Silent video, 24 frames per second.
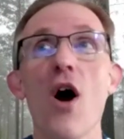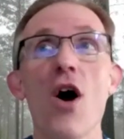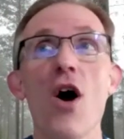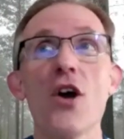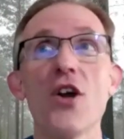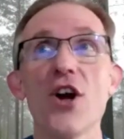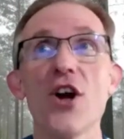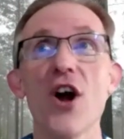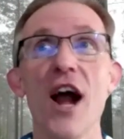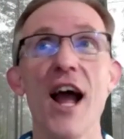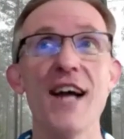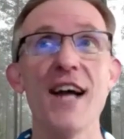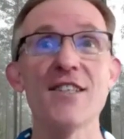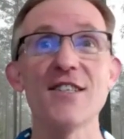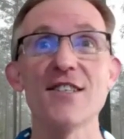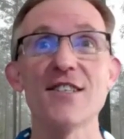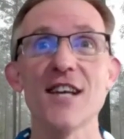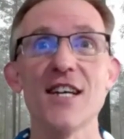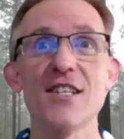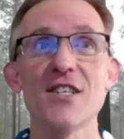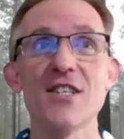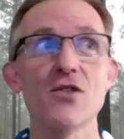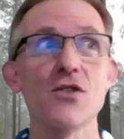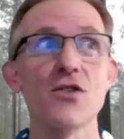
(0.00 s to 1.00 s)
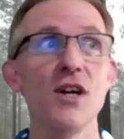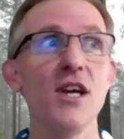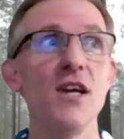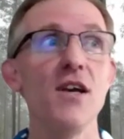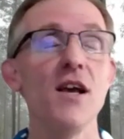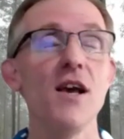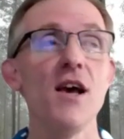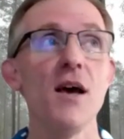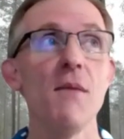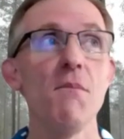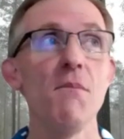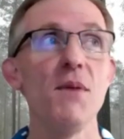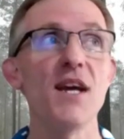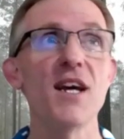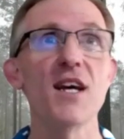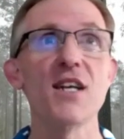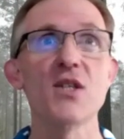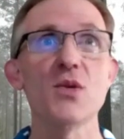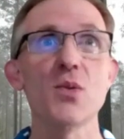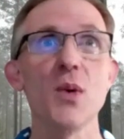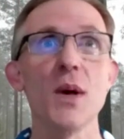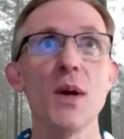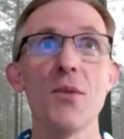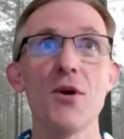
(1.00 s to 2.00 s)
your ancestry
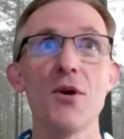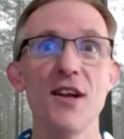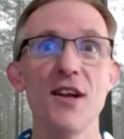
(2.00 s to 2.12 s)
because we were